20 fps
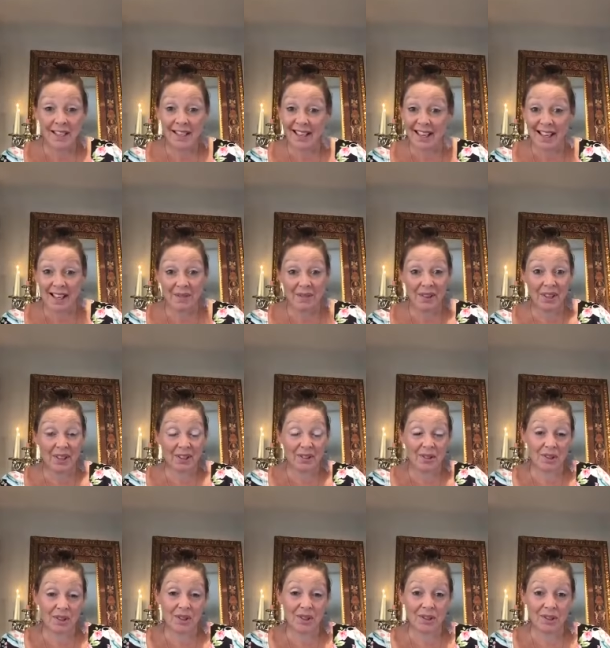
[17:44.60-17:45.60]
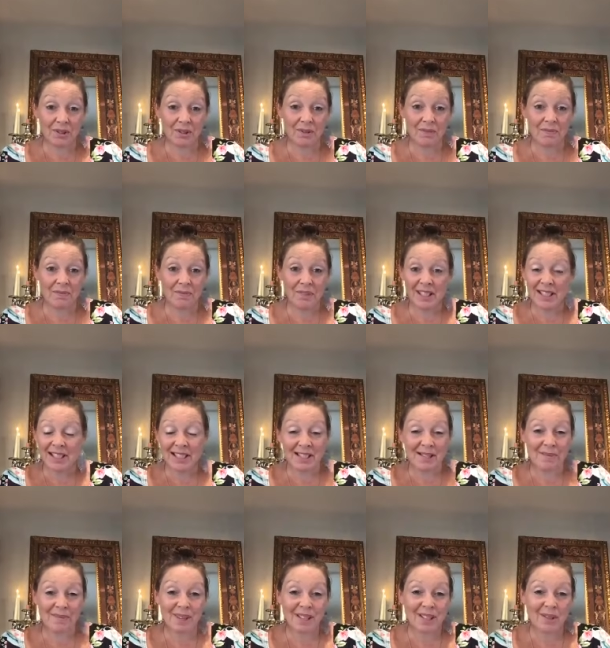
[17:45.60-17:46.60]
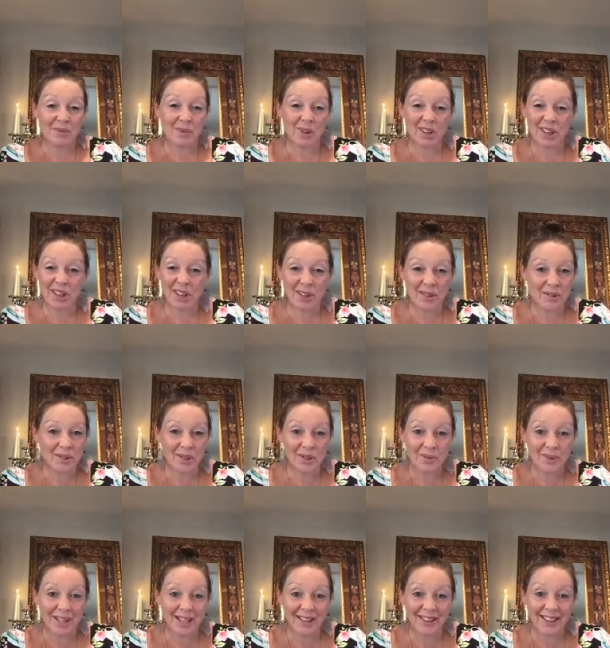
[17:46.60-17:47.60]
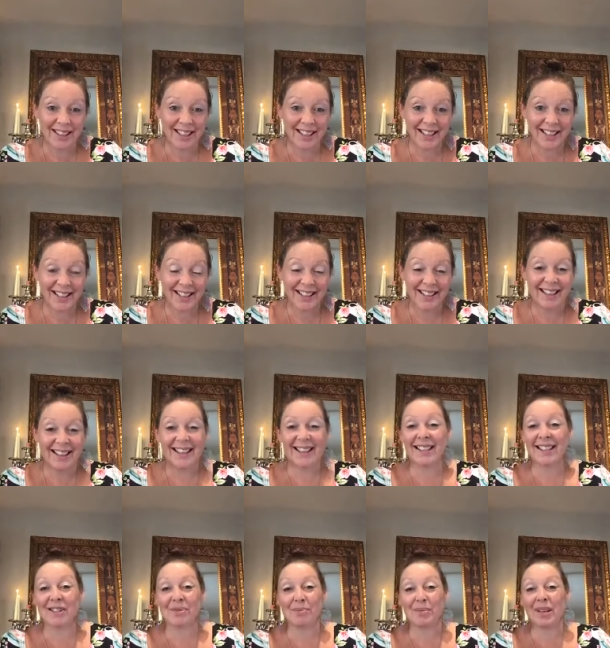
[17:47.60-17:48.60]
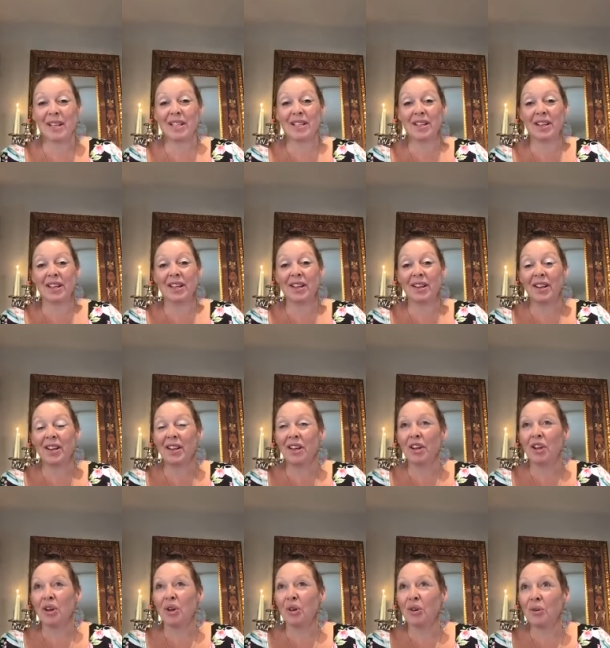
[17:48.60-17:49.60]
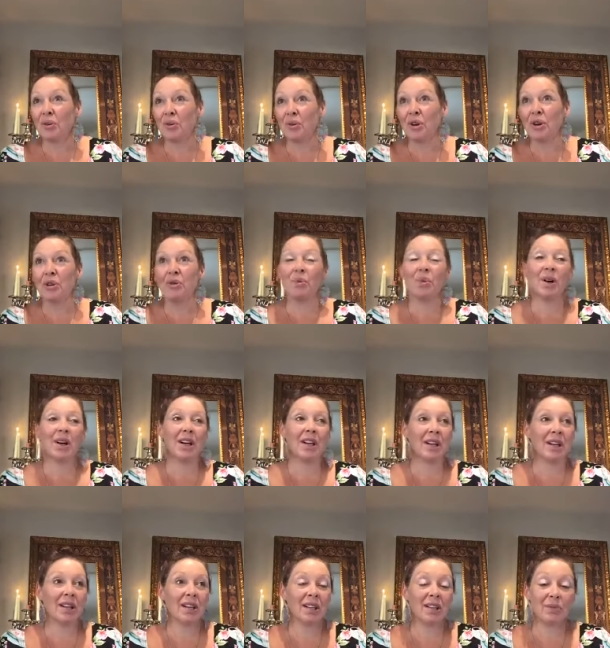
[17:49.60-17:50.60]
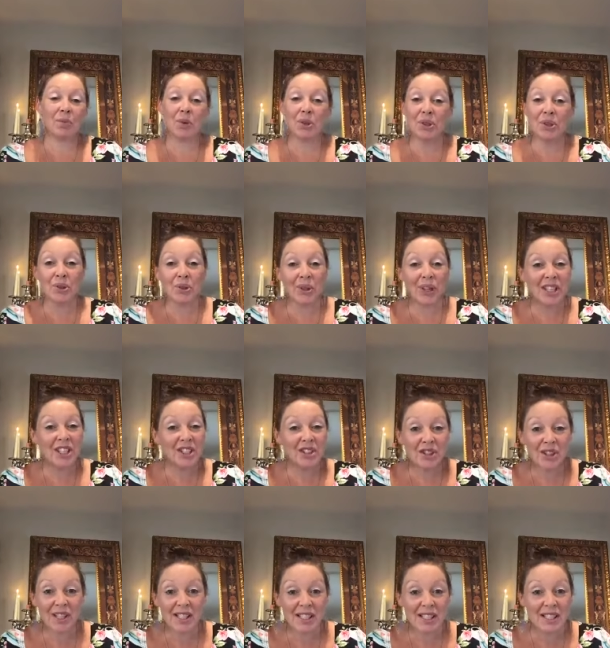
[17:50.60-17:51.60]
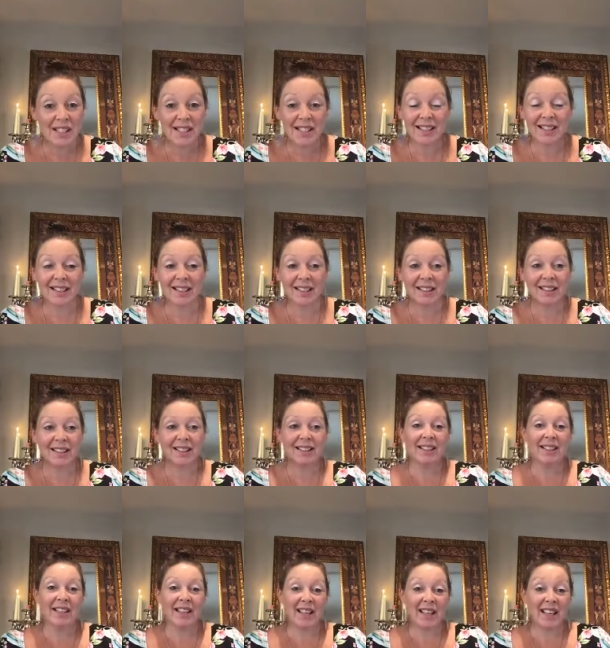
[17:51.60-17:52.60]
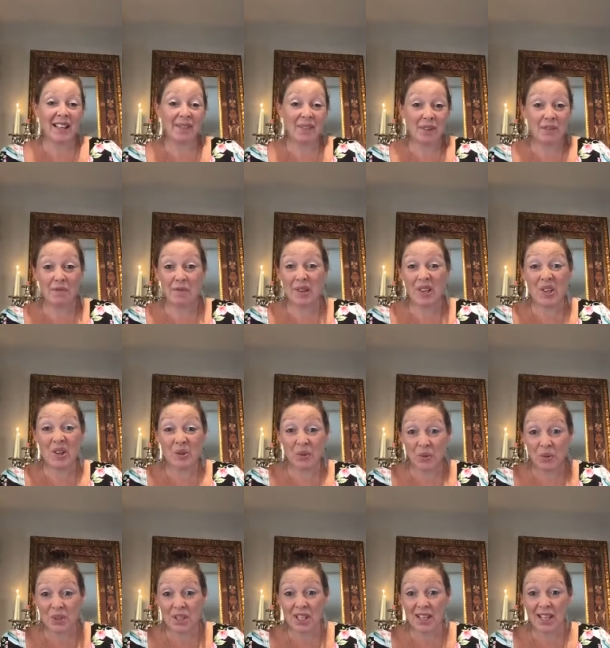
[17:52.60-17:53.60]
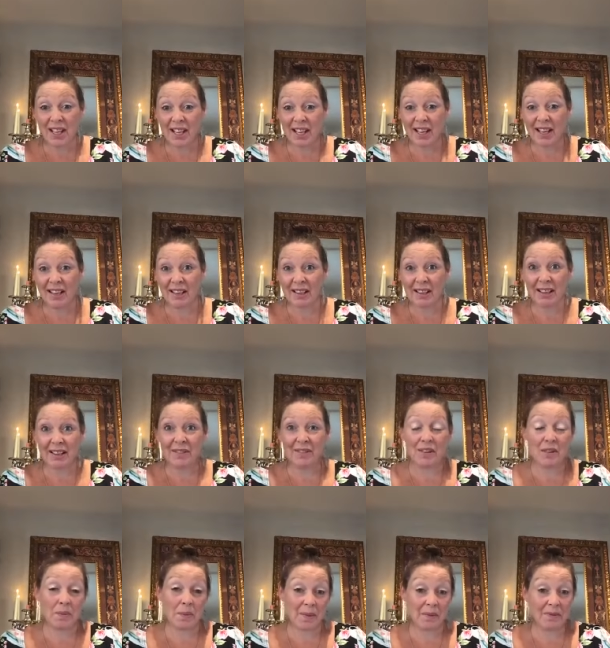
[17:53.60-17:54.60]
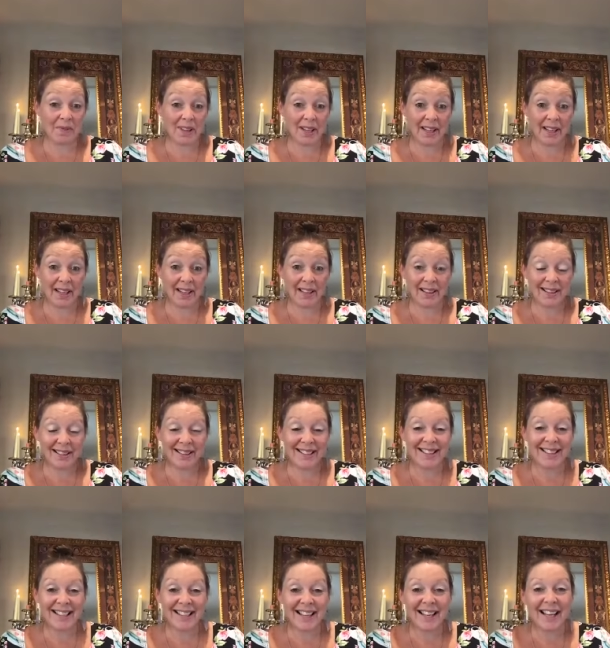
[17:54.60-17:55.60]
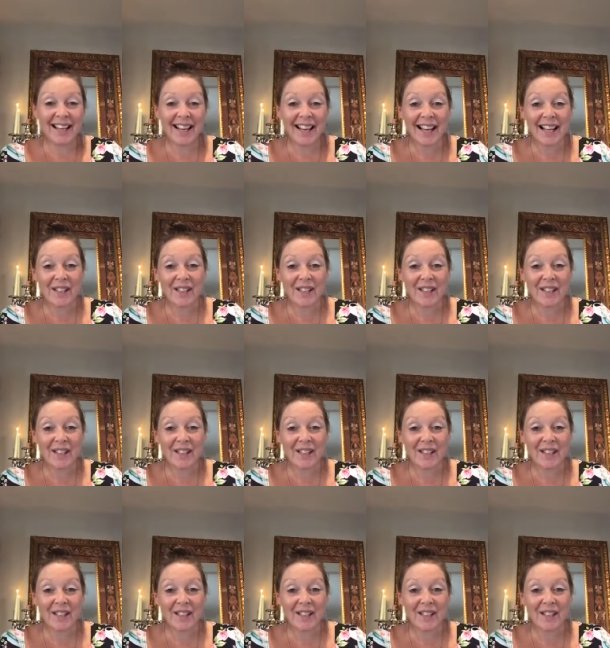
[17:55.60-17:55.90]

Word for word: He's going to care for you too. It doesn't matter what clothes you're wearing, it doesn't matter who you are, what your interests are, if you've been naughty, if you've been really good.